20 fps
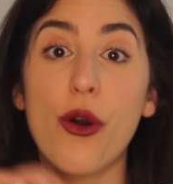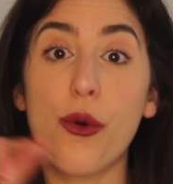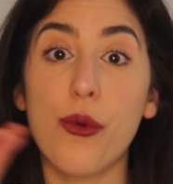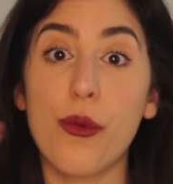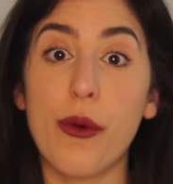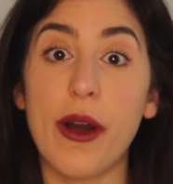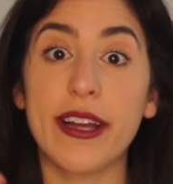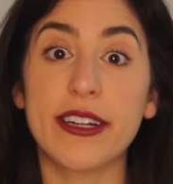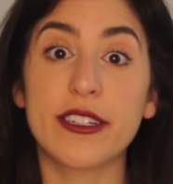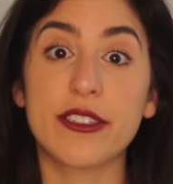
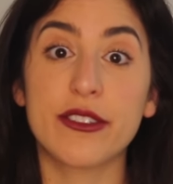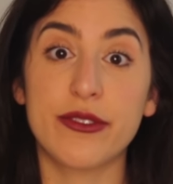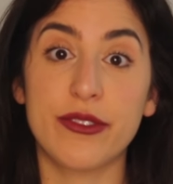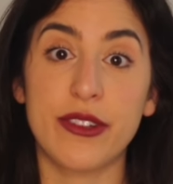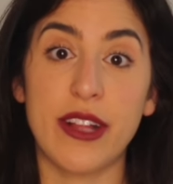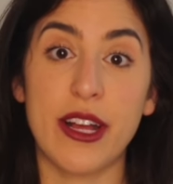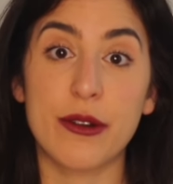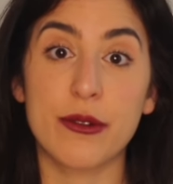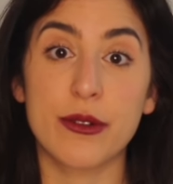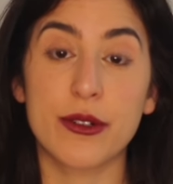wire
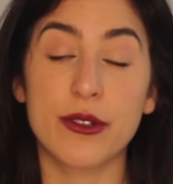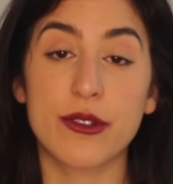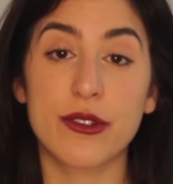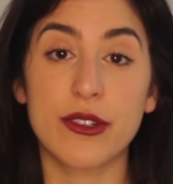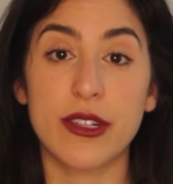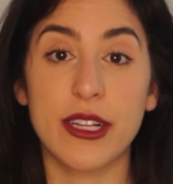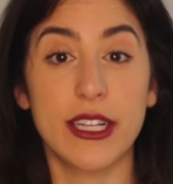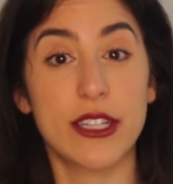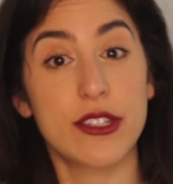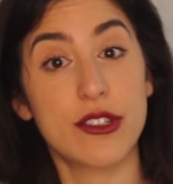
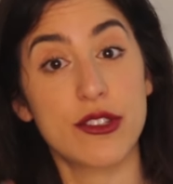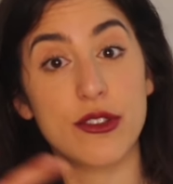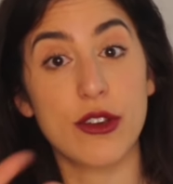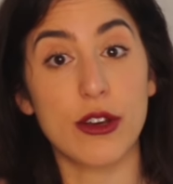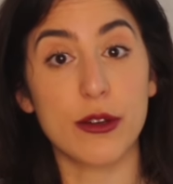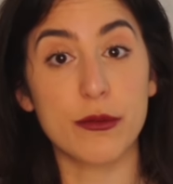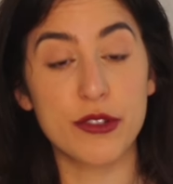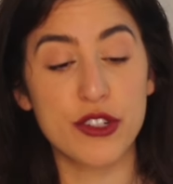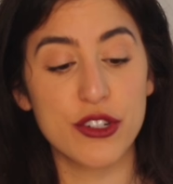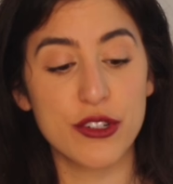flower
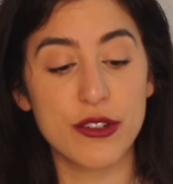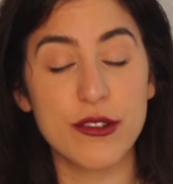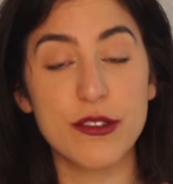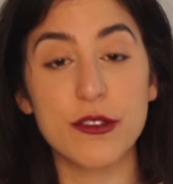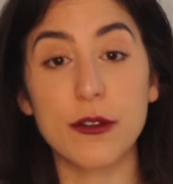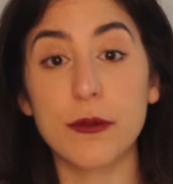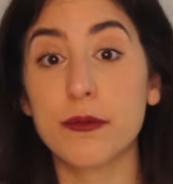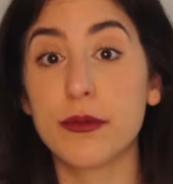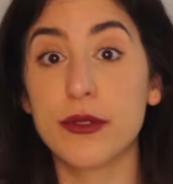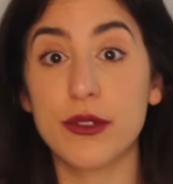sculptures
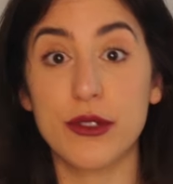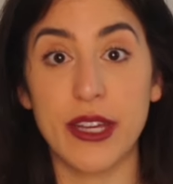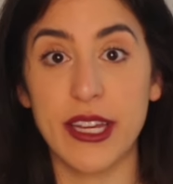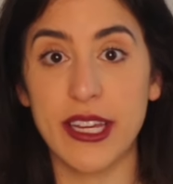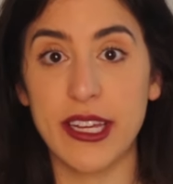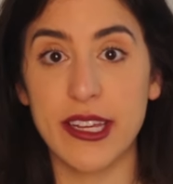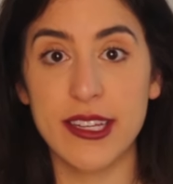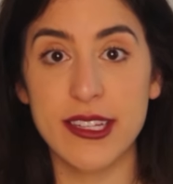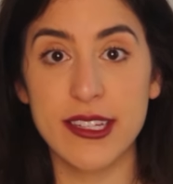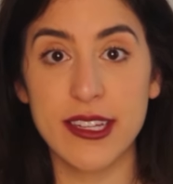or
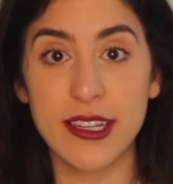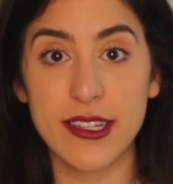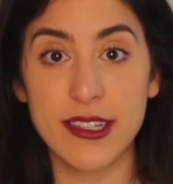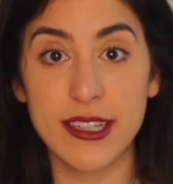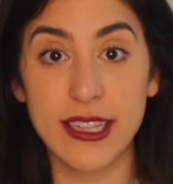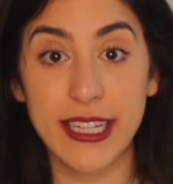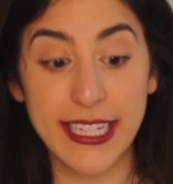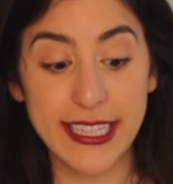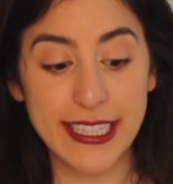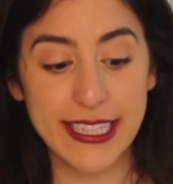bouquets
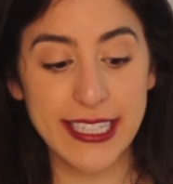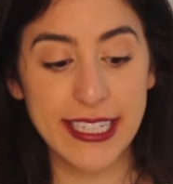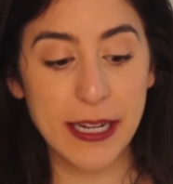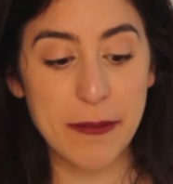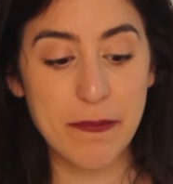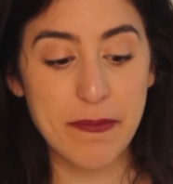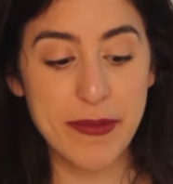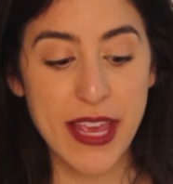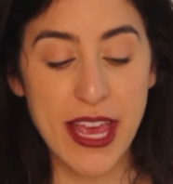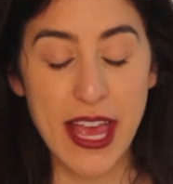lately,
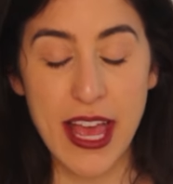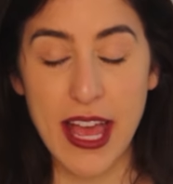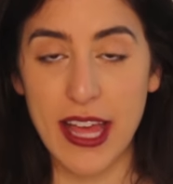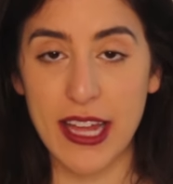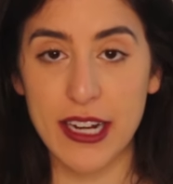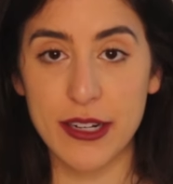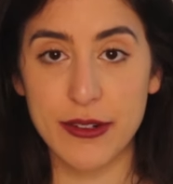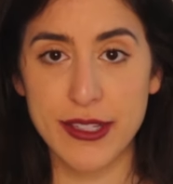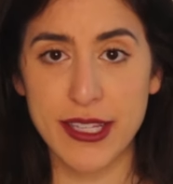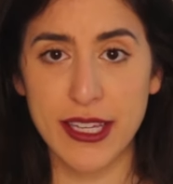
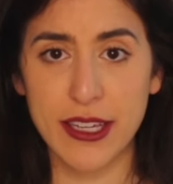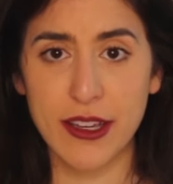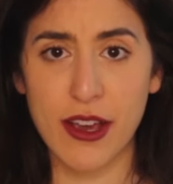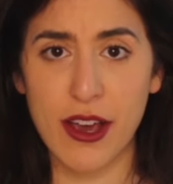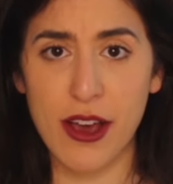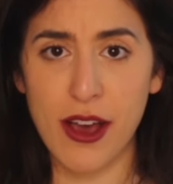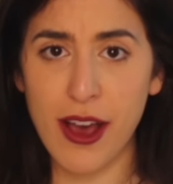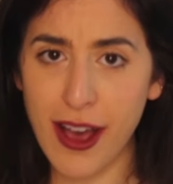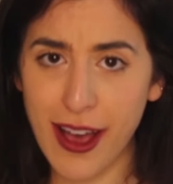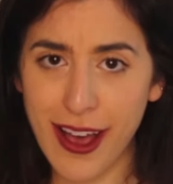and I was like,
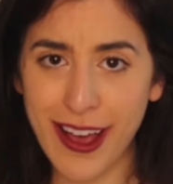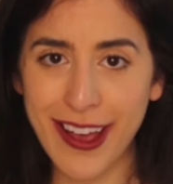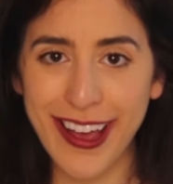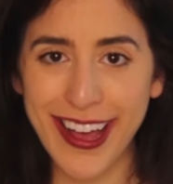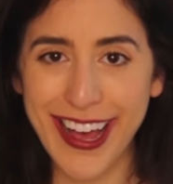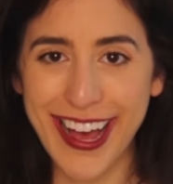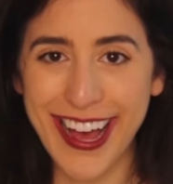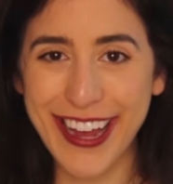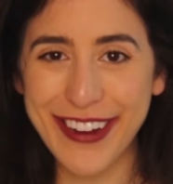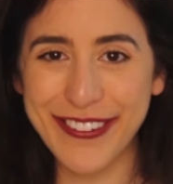
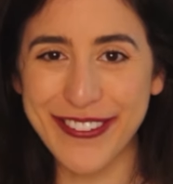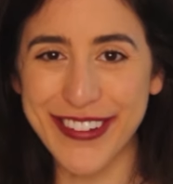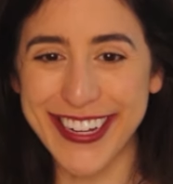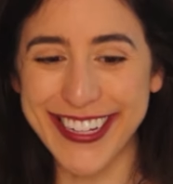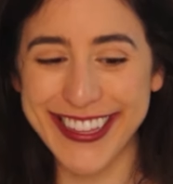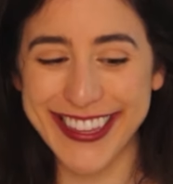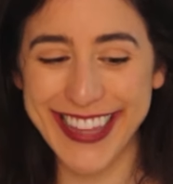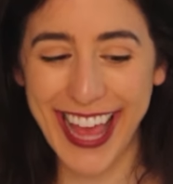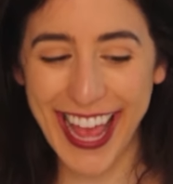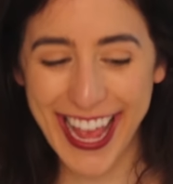I
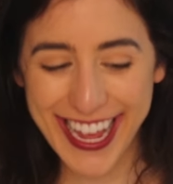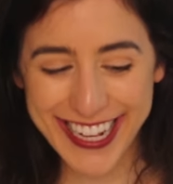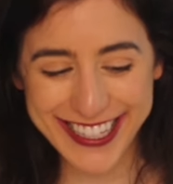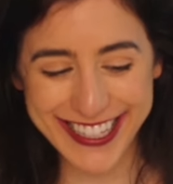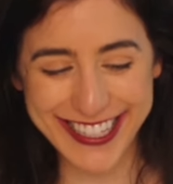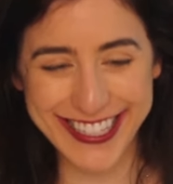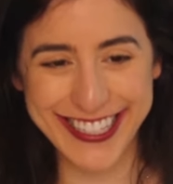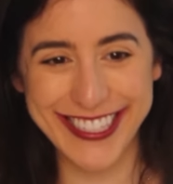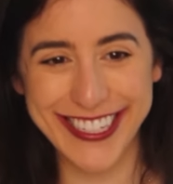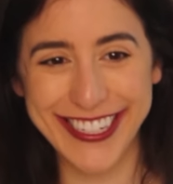want that.
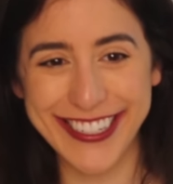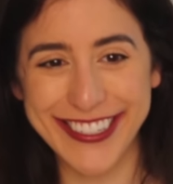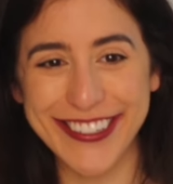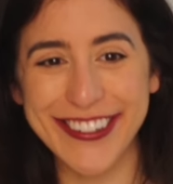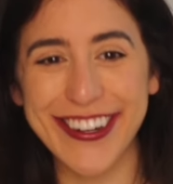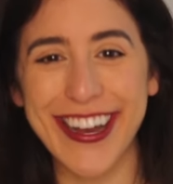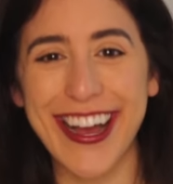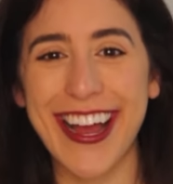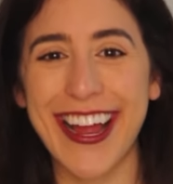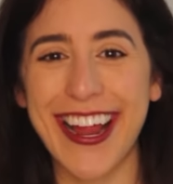So
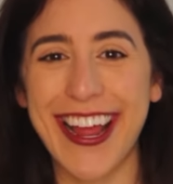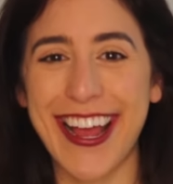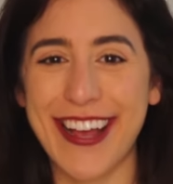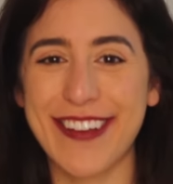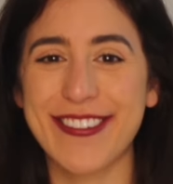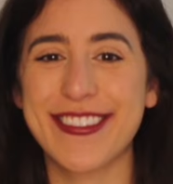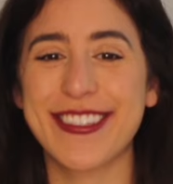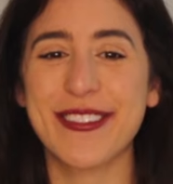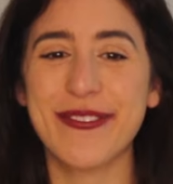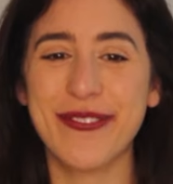I
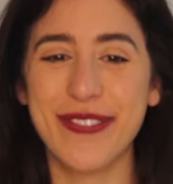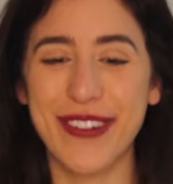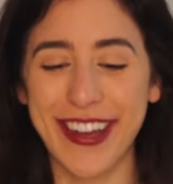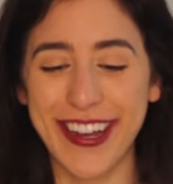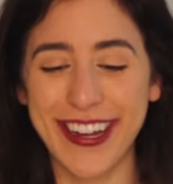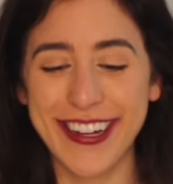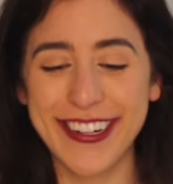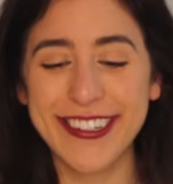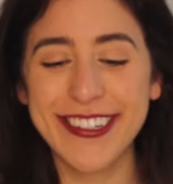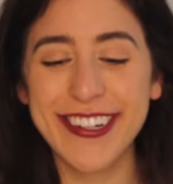have some
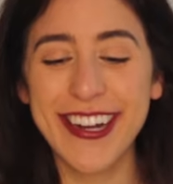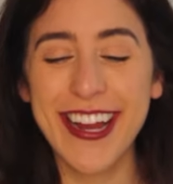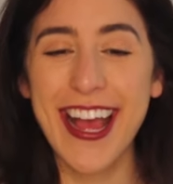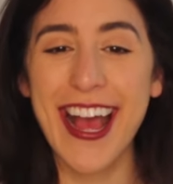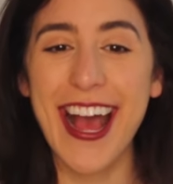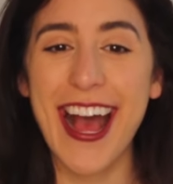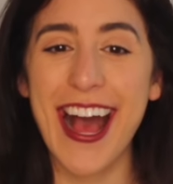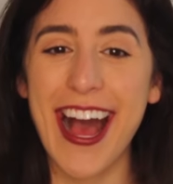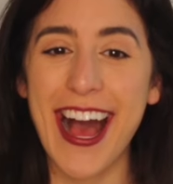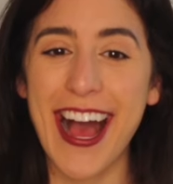wire,
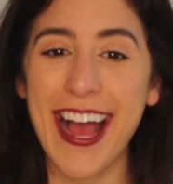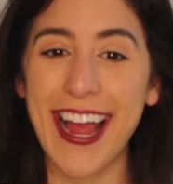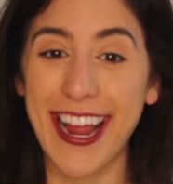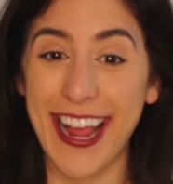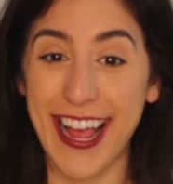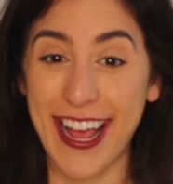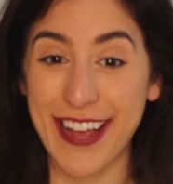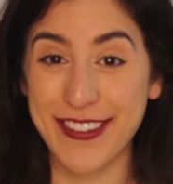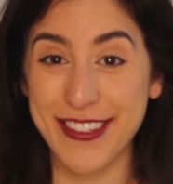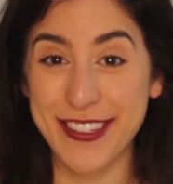I
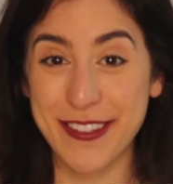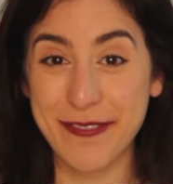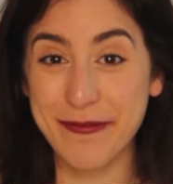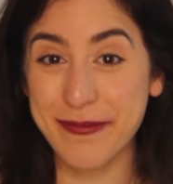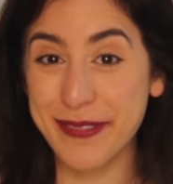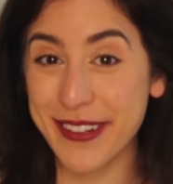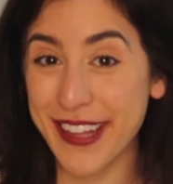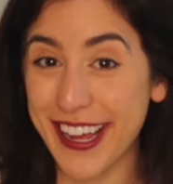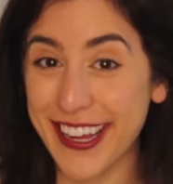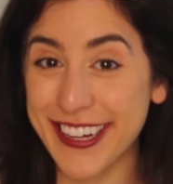have some
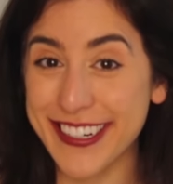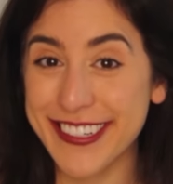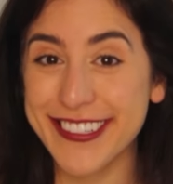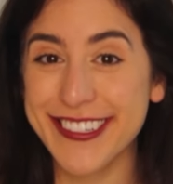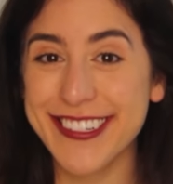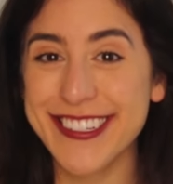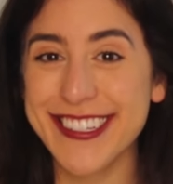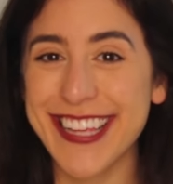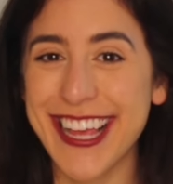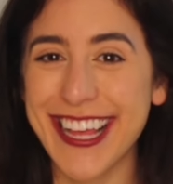
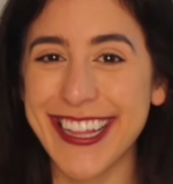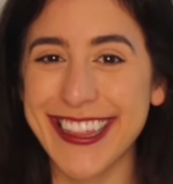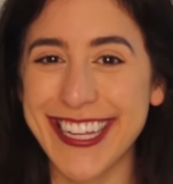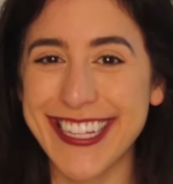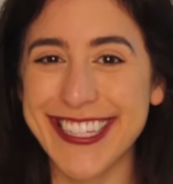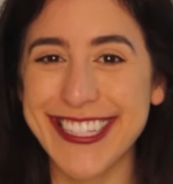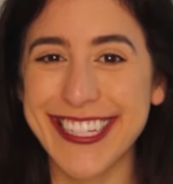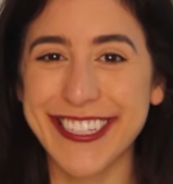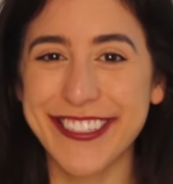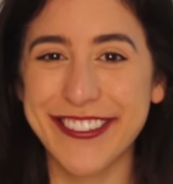pliers,
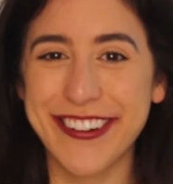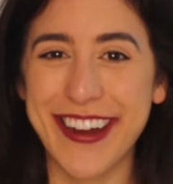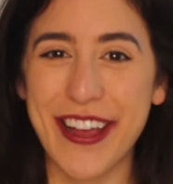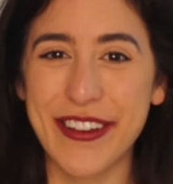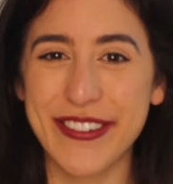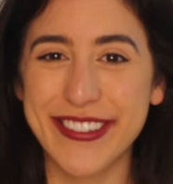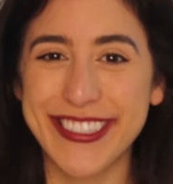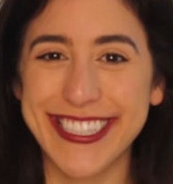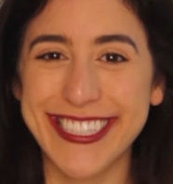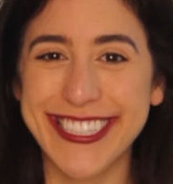let's get
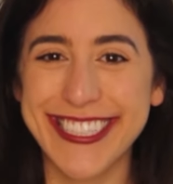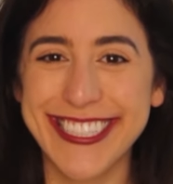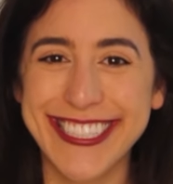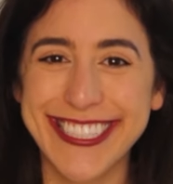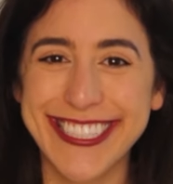crafting.